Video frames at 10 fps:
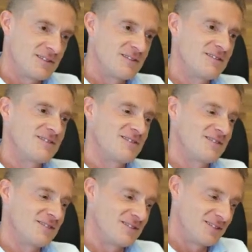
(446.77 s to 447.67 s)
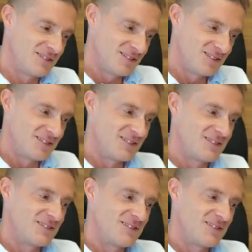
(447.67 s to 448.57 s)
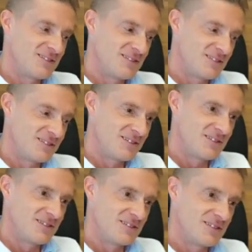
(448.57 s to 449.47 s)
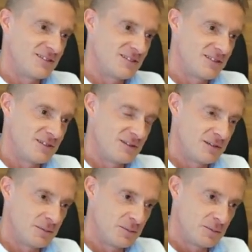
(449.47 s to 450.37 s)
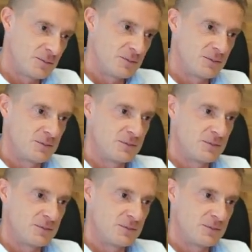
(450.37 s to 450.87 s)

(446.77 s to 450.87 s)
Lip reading: (silent)